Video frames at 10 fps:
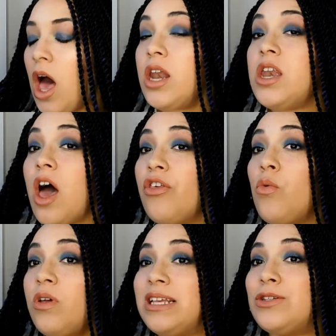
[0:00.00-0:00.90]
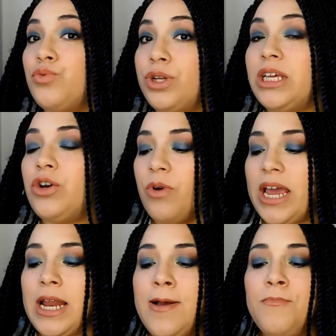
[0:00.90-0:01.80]
Another one that's really
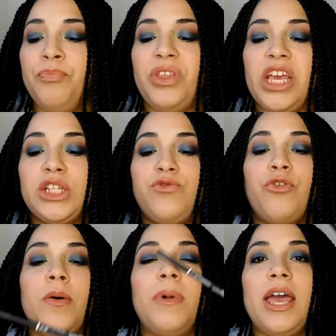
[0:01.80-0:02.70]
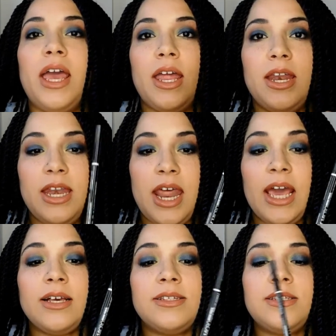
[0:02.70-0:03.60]
great is from
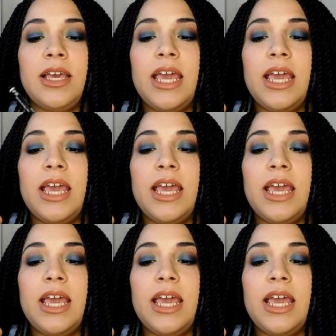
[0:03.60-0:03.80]
NYX.